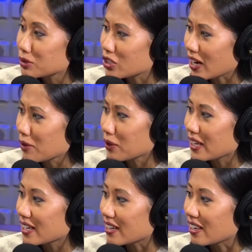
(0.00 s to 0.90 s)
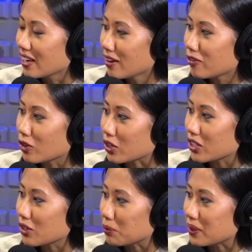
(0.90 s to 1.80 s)
should I write it for
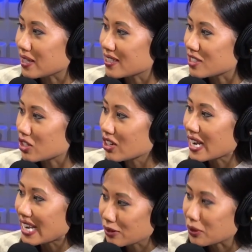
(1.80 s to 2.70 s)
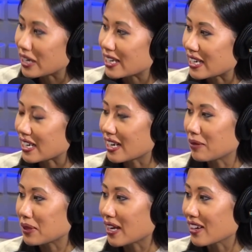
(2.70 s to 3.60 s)
you? Because your handwriting, I
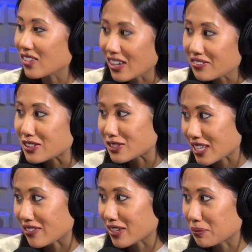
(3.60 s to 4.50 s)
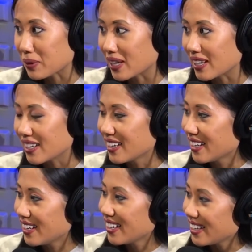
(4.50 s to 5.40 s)
mean, I love you, David, but
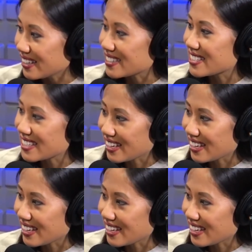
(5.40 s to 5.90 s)
it's